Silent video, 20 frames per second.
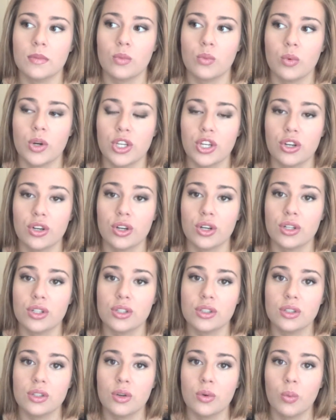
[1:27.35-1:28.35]
when you're
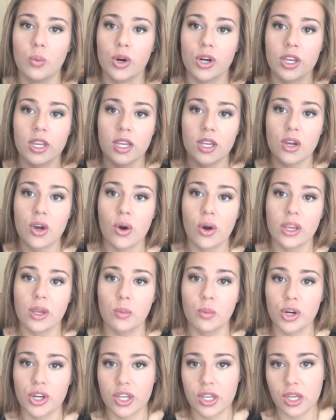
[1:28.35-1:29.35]
going
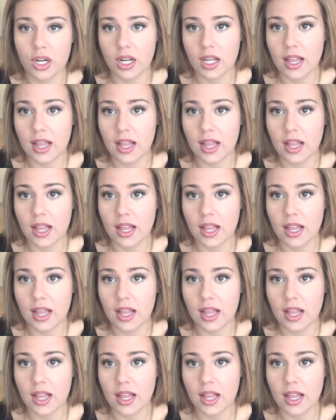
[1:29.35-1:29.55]
on a